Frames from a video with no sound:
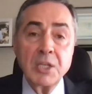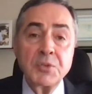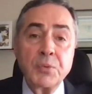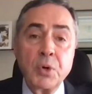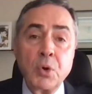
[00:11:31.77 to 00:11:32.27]

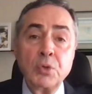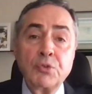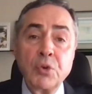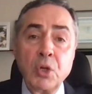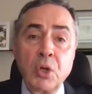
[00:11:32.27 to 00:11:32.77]
As for
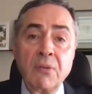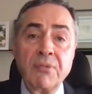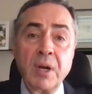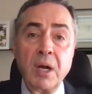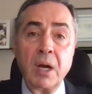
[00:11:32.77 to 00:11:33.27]
control
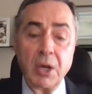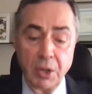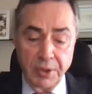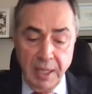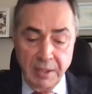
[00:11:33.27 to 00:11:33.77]
of
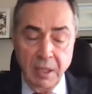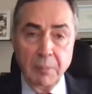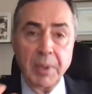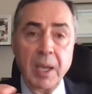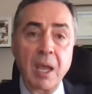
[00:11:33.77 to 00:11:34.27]

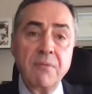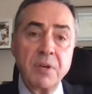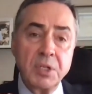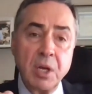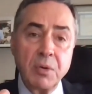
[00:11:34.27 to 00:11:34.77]
unauthentic
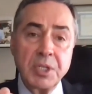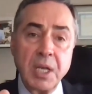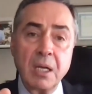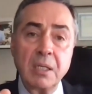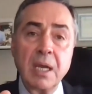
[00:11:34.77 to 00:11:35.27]
behaviors, our
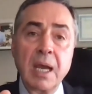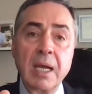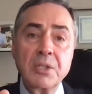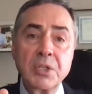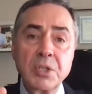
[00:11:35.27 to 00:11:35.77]
second
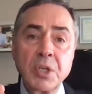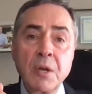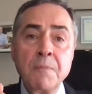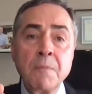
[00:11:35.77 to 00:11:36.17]
axis,